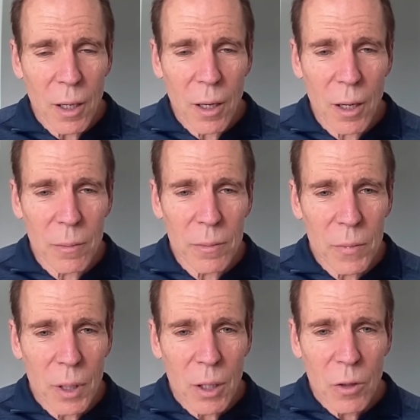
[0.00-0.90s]
Um,
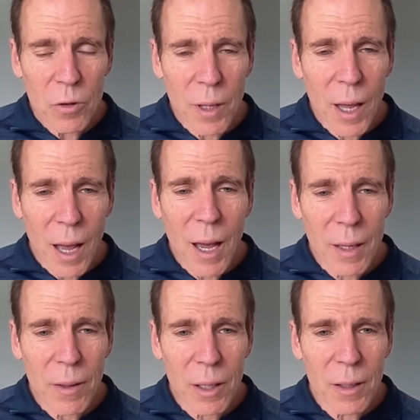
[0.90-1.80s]
so yeah, I, I
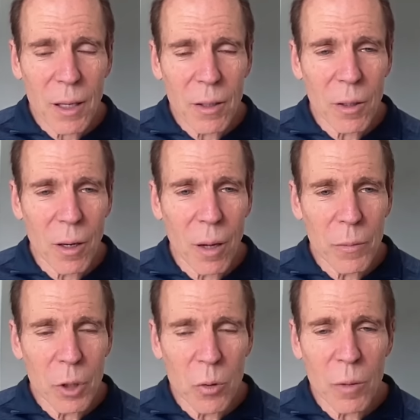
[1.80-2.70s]
think that um,
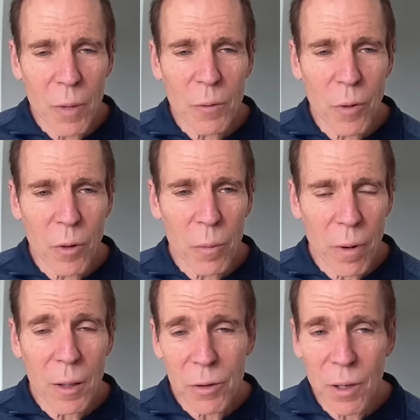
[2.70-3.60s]
you could make further
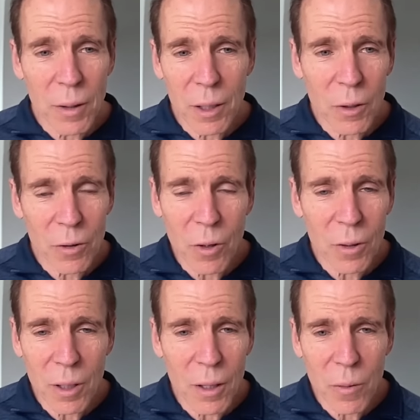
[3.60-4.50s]
progress, and I think you're
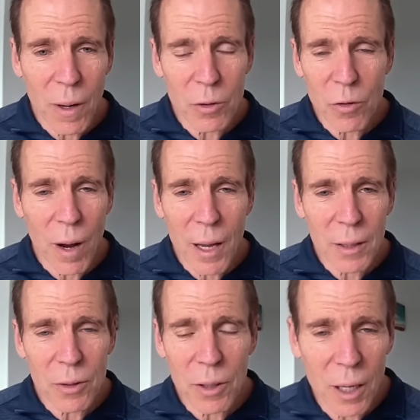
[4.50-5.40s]
certainly on the right track
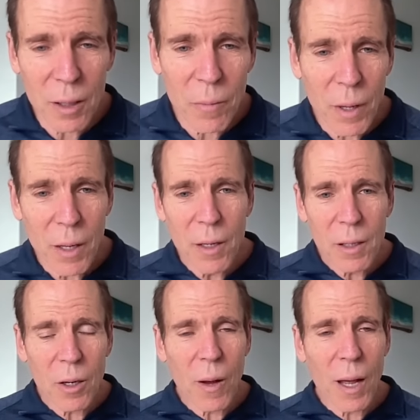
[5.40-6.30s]
to getting.
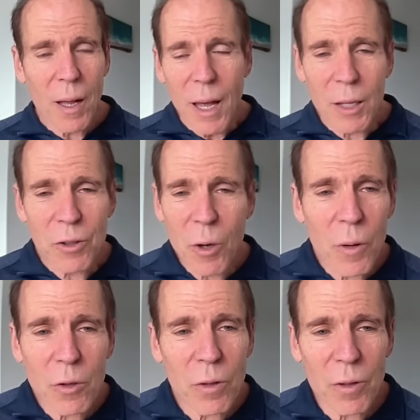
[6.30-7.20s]
You know, it's so
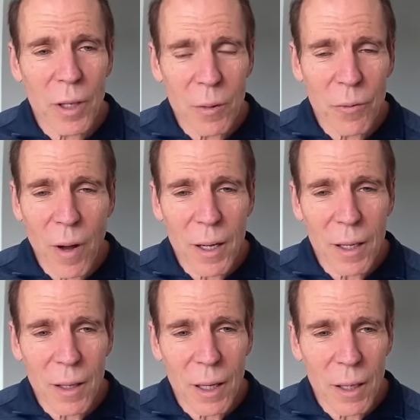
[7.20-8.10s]
interesting and funny
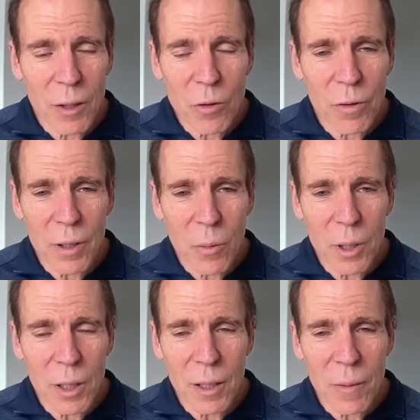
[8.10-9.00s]
and interesting that we
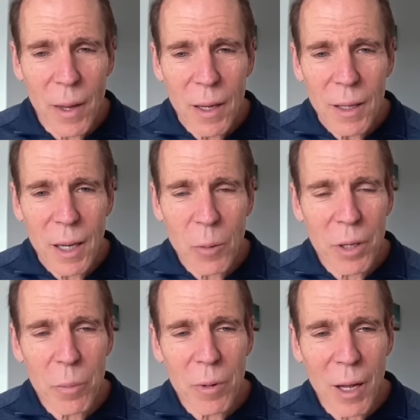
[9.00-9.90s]
can get
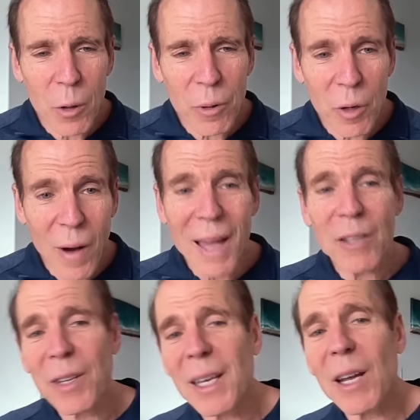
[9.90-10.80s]
people healthier
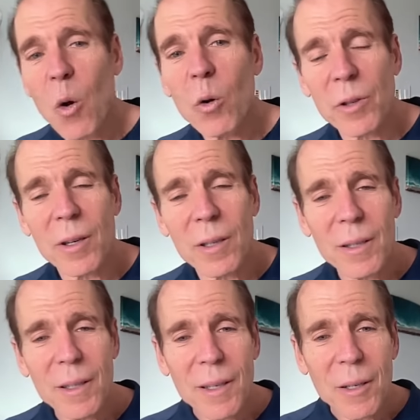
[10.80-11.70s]
as they get older
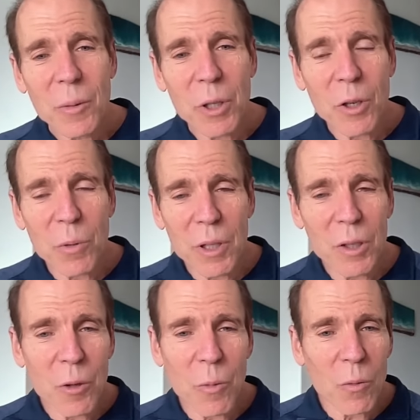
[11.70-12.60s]
because we did
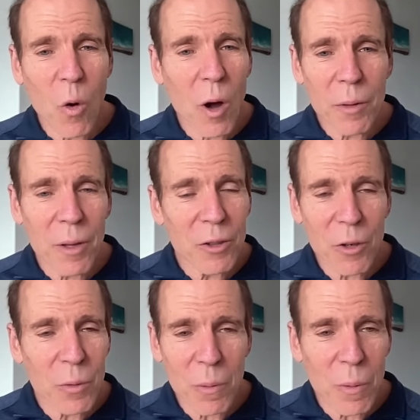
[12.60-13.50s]
so many wrong things
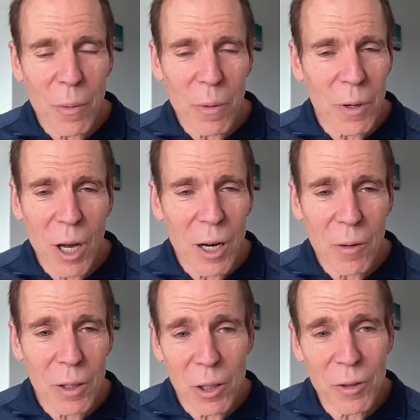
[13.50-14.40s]
as we when we were younger,
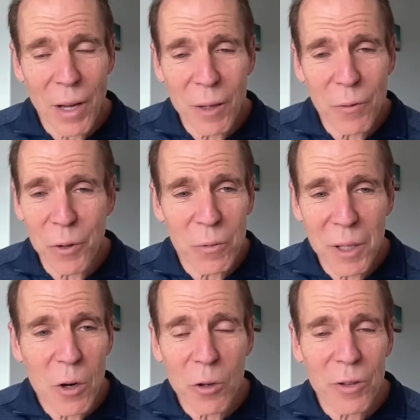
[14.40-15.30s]
and it could take a few
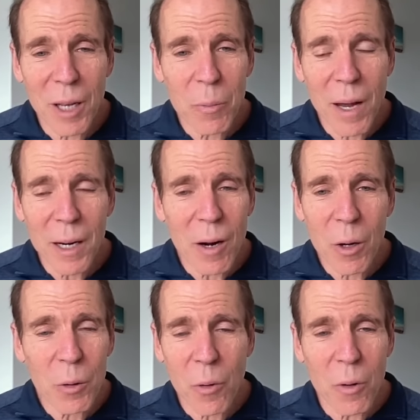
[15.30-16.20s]
years to get back our
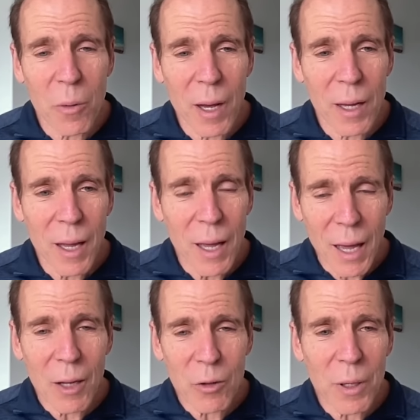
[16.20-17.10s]
health all the way
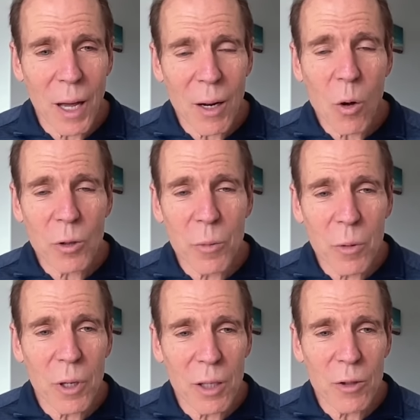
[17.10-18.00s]
as we got older. But
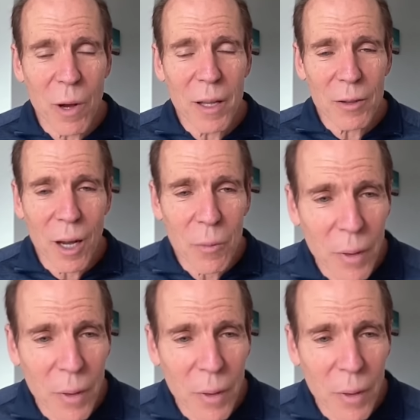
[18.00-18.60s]
we're going to by the time,